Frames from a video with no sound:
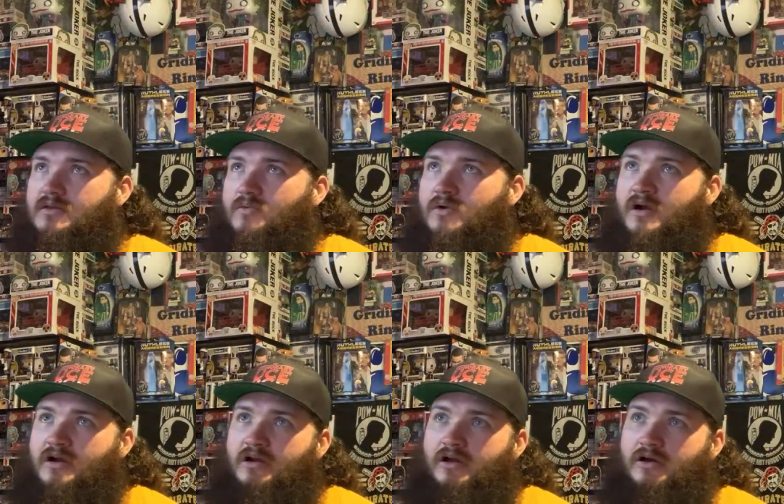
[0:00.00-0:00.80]
we're not
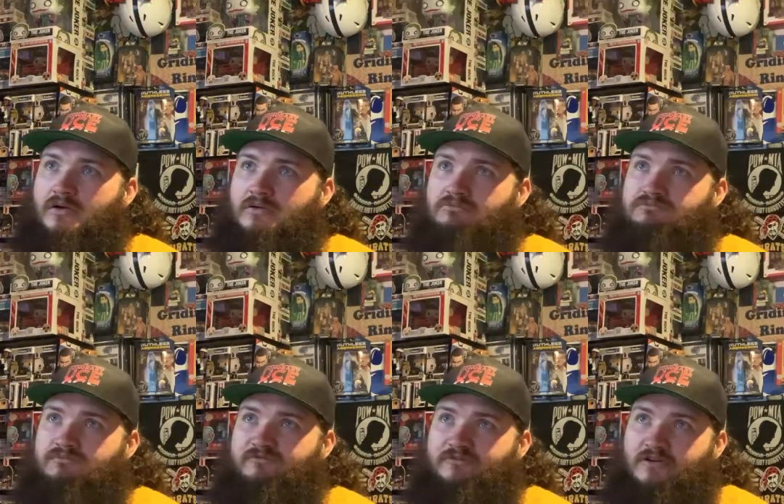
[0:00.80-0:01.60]
going to know
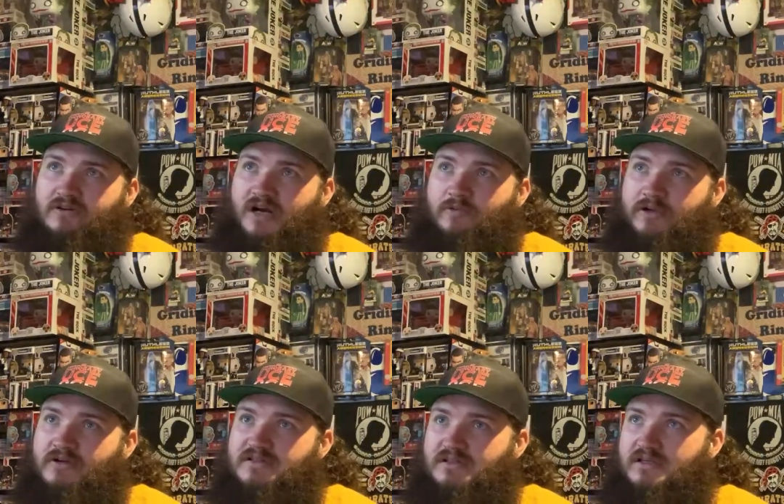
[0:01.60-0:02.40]
for a couple
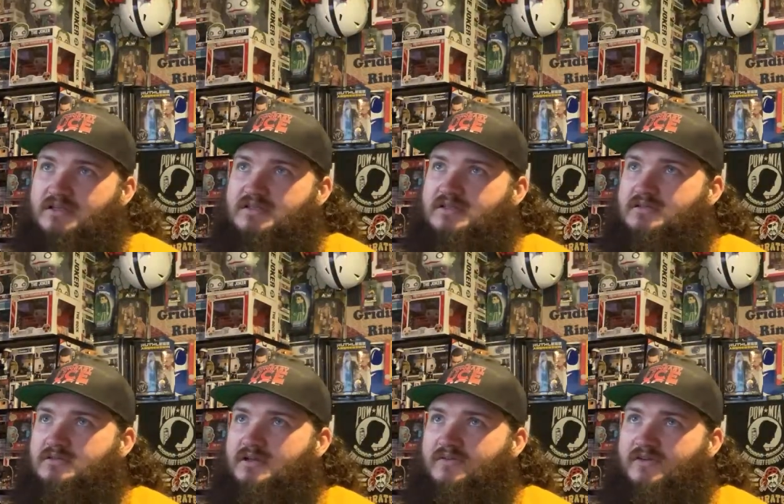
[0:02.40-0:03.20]
years at least,
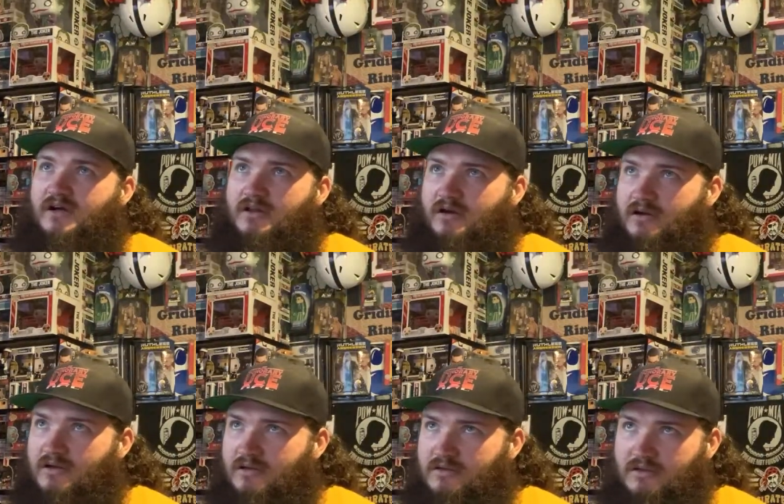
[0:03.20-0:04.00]
if not longer.